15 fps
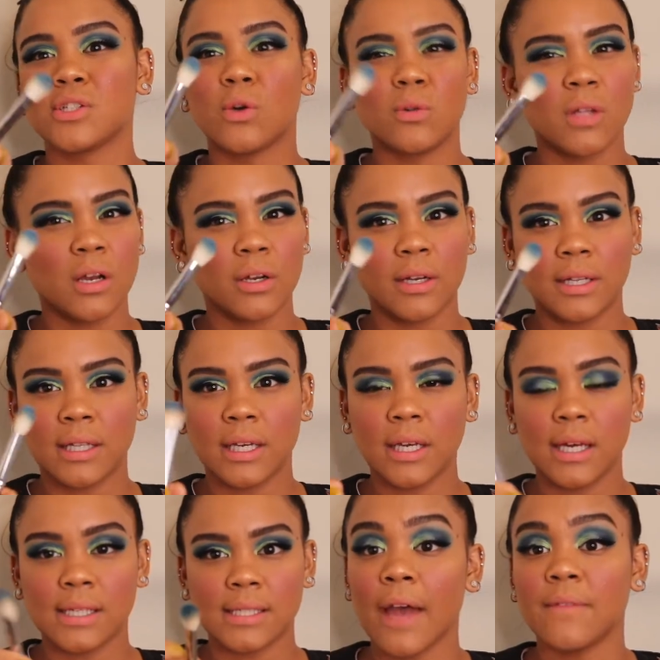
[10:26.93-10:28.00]
no longer clean
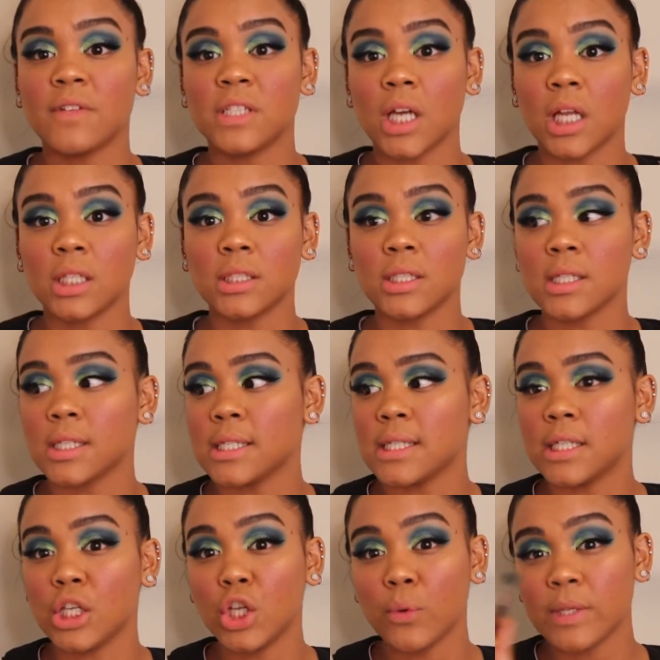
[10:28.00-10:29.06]
because I've done
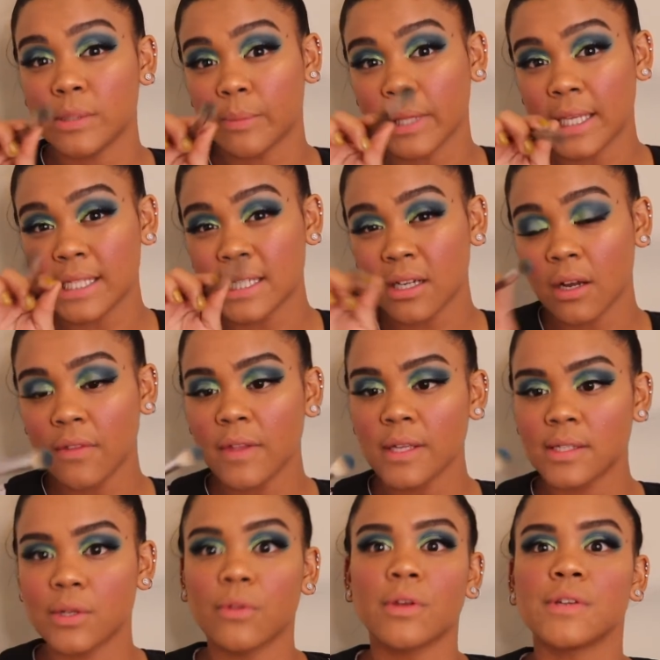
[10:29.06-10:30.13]
continuous blending on
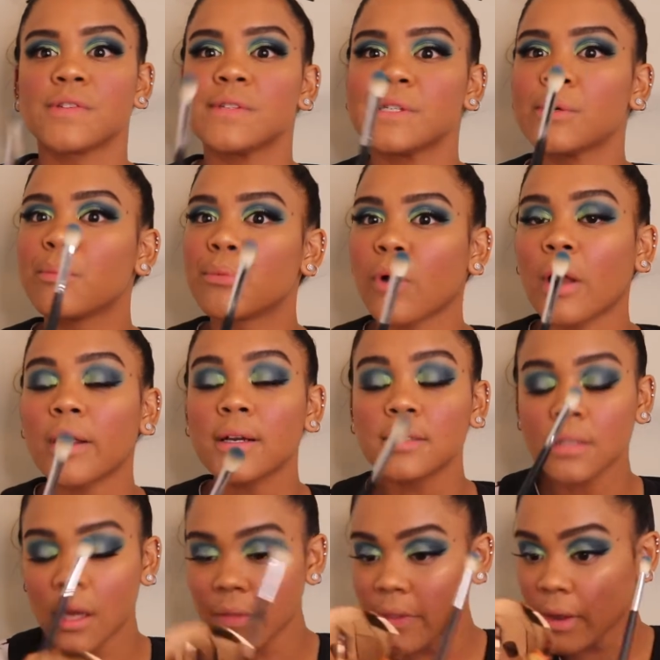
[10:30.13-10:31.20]
this, so there's still
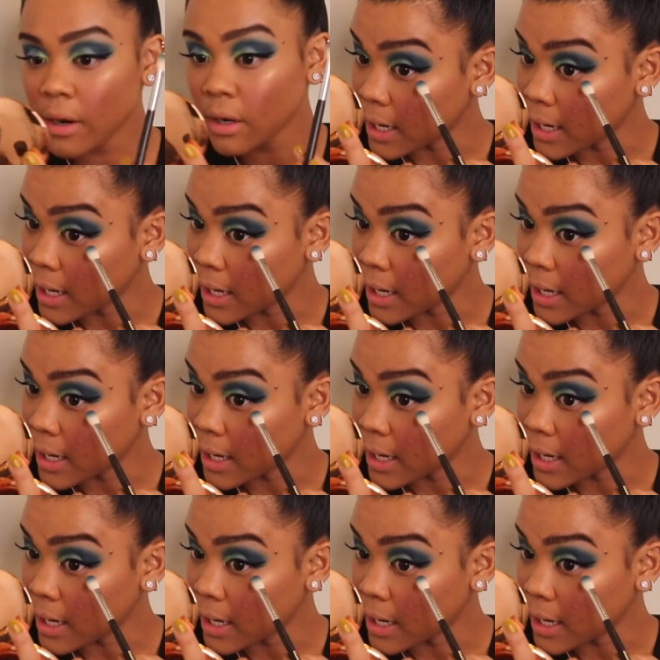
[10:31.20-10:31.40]
product on there.